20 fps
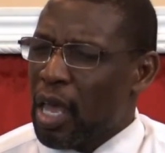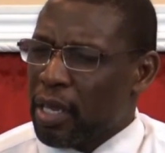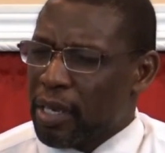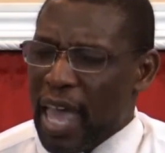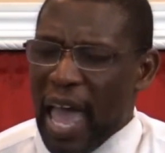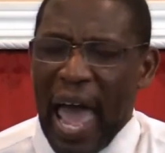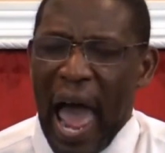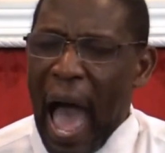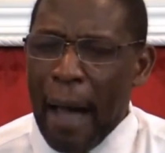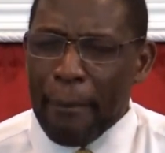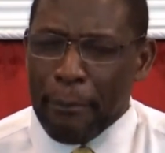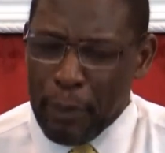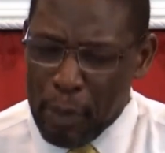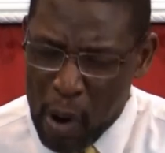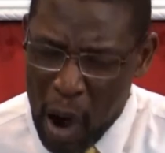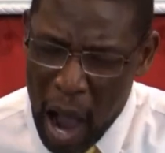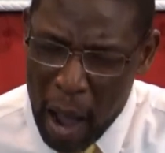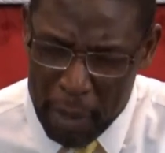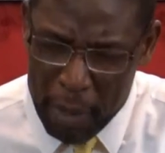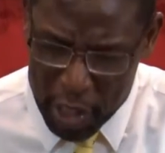That I
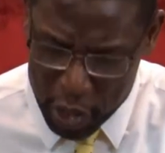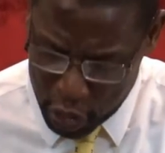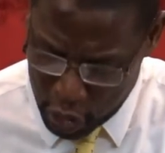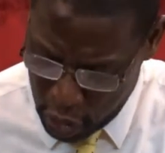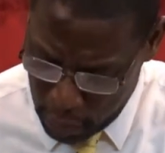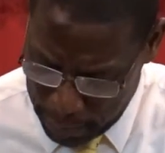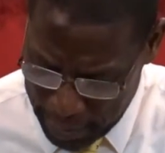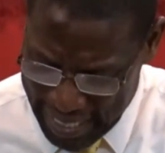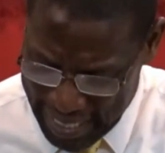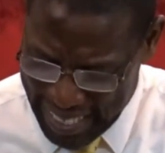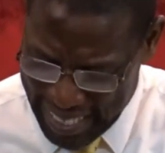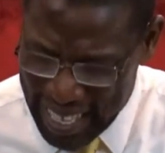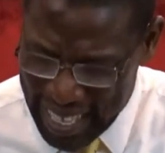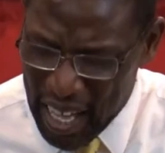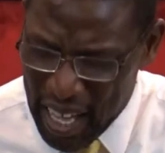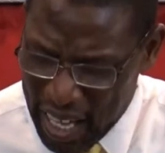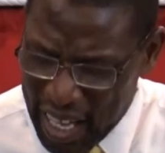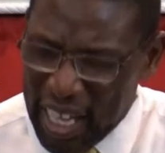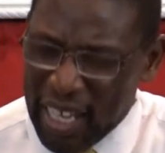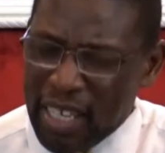promise to be
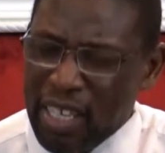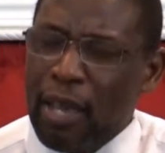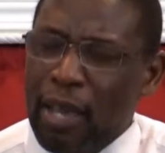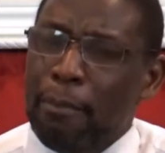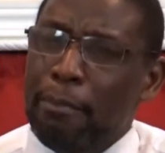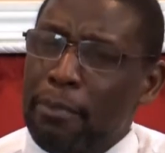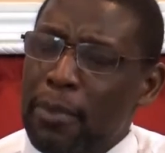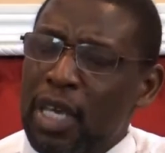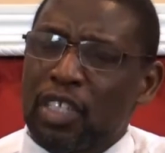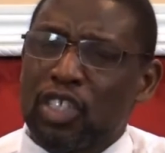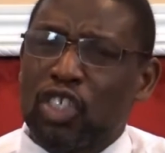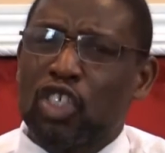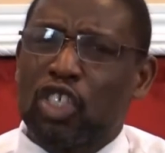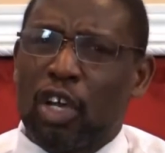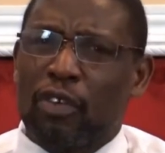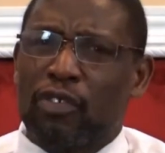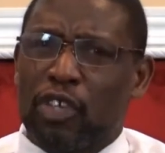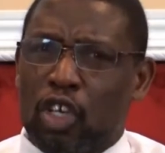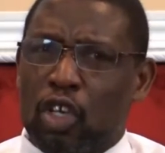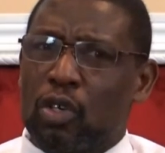in the midst
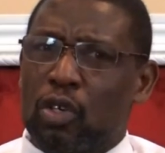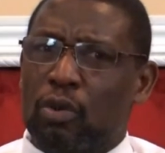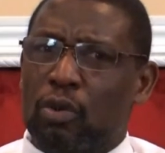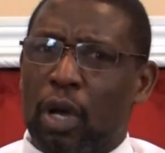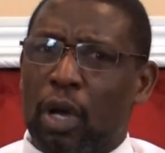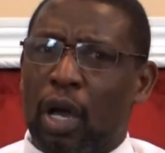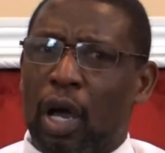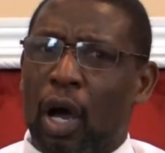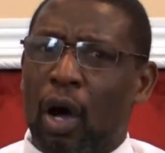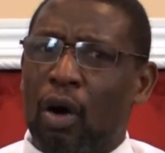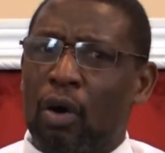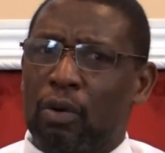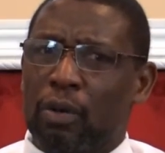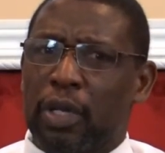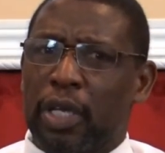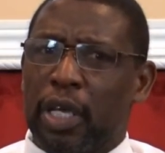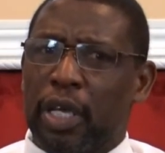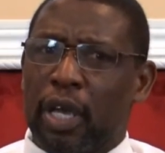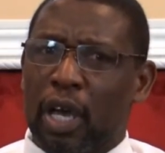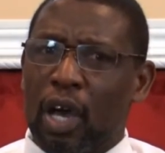of you,
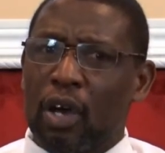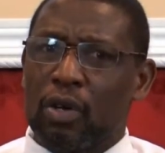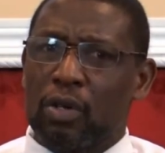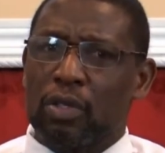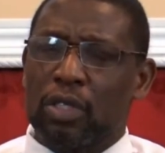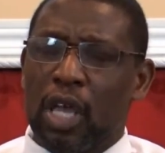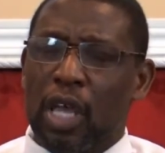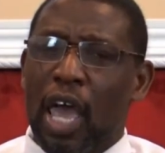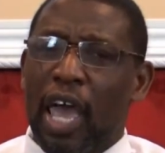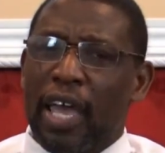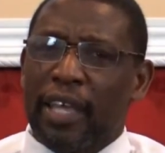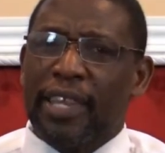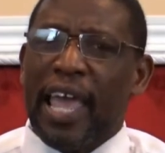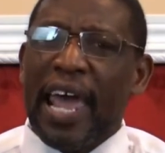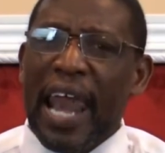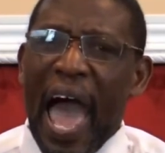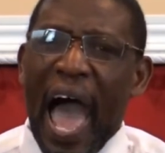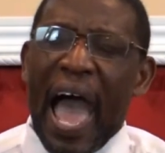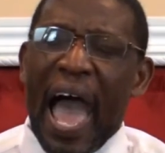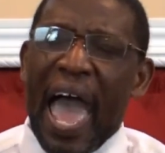Holy Ghost.
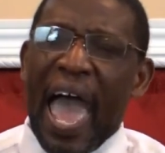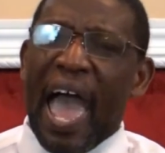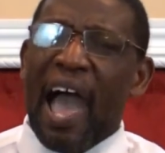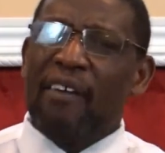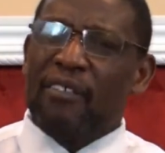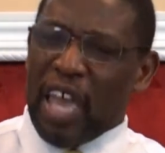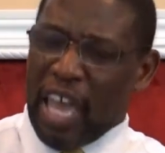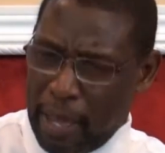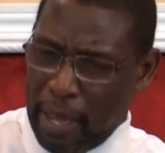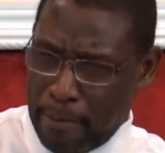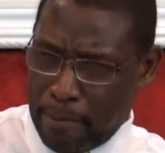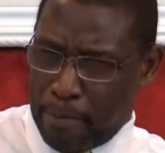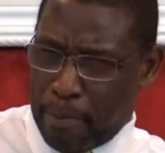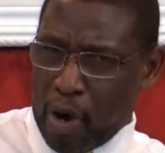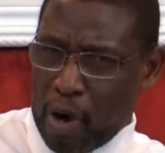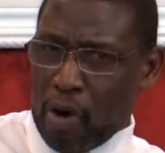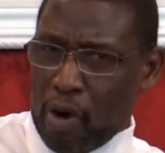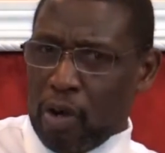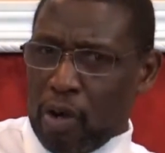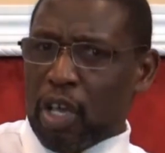That I have a
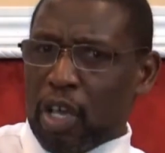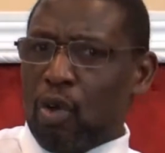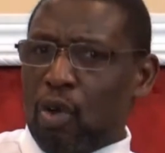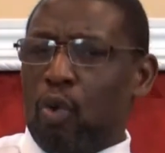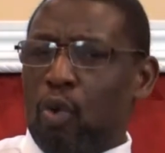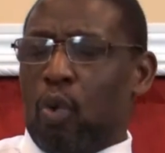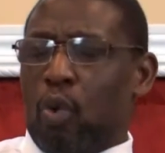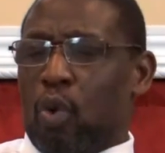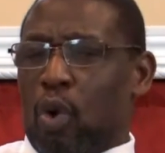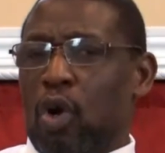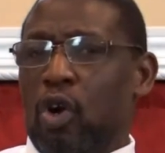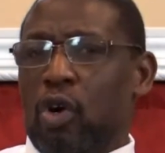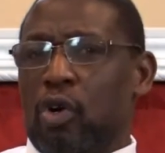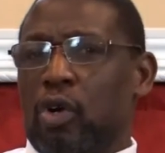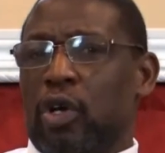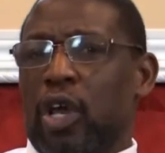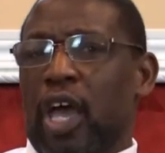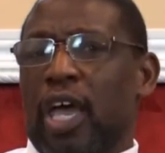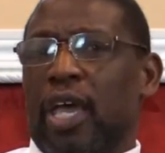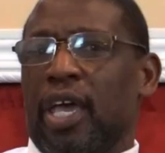burning
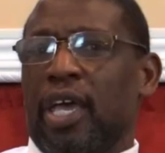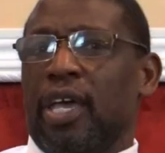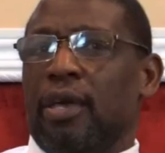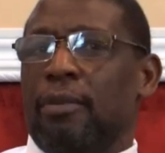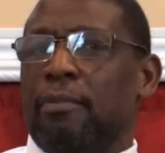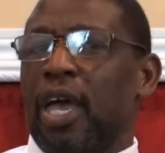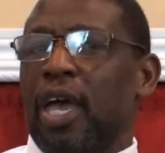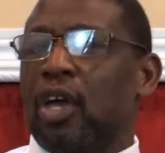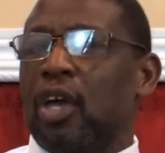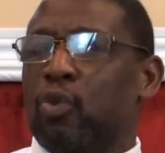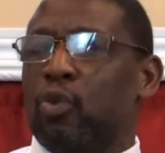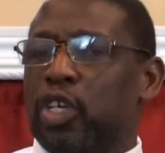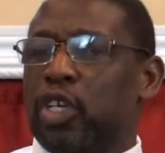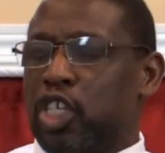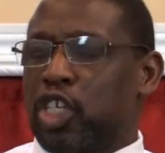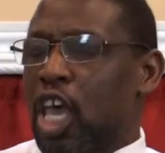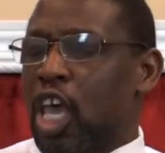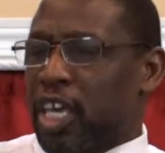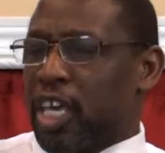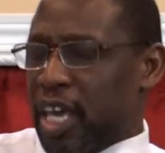word, amen,
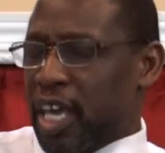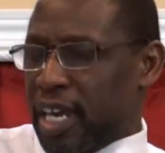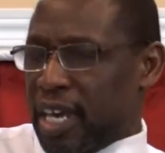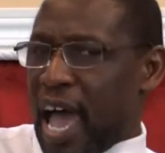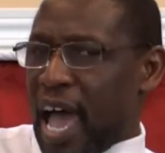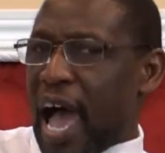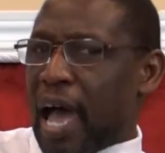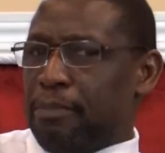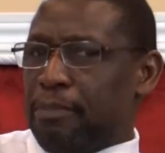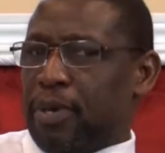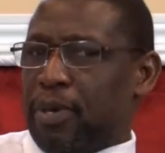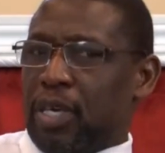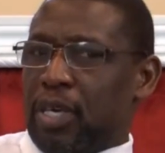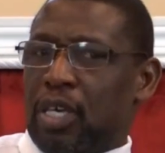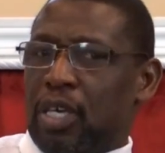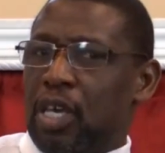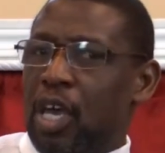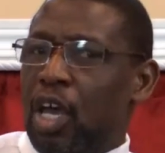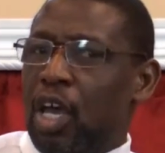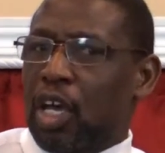which cannot
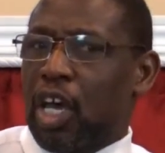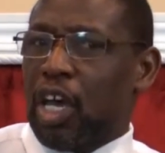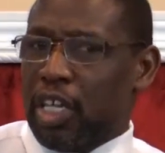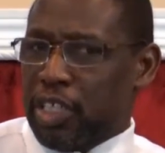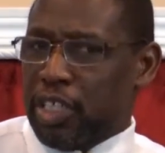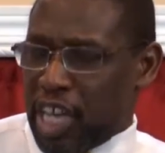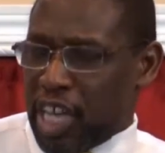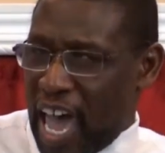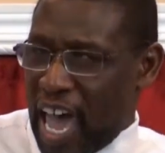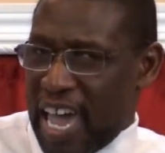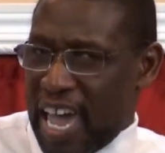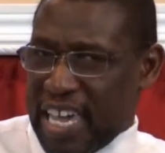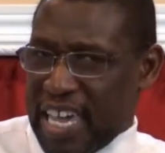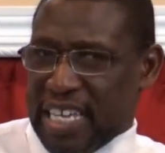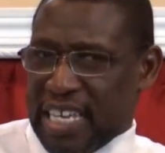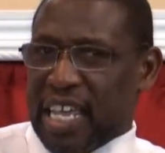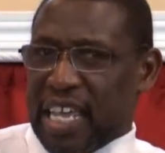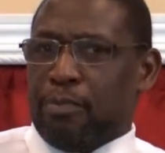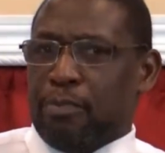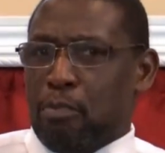be
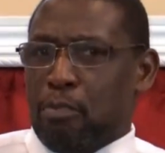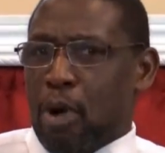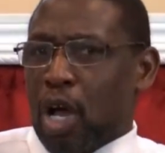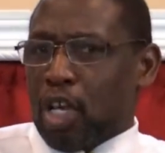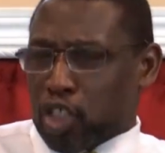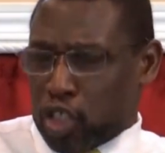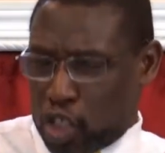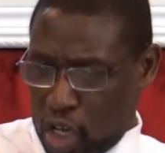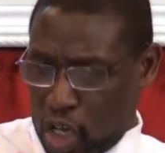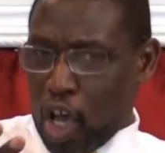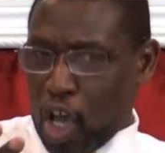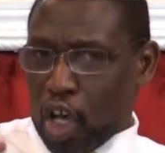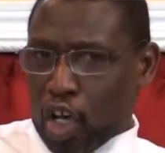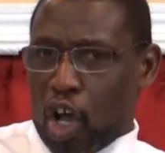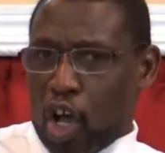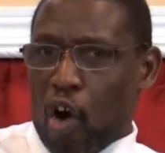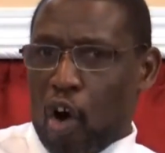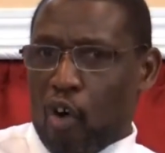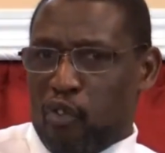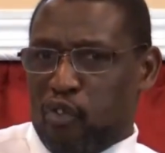contained. It must
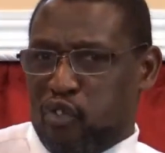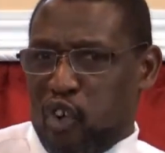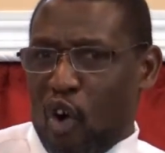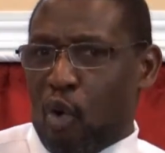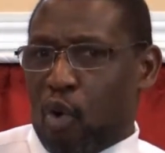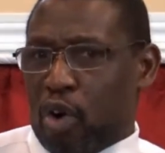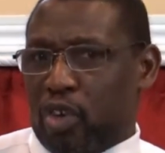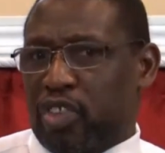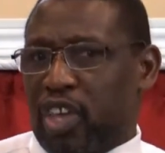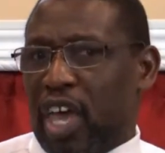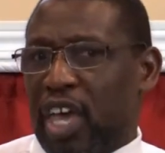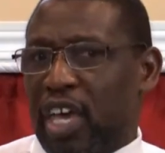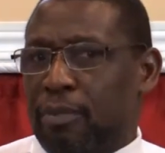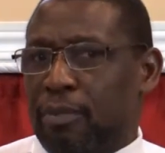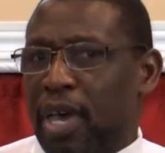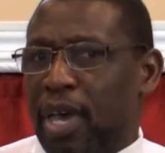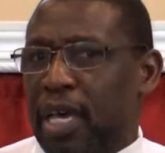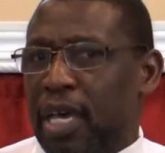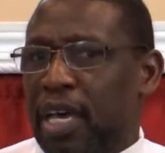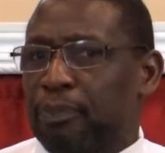go forth,
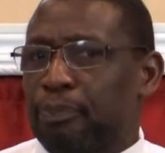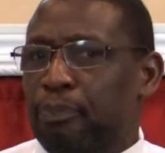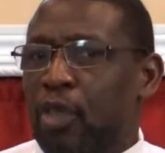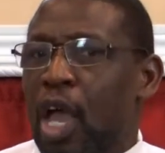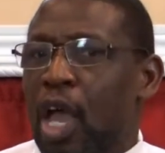amen.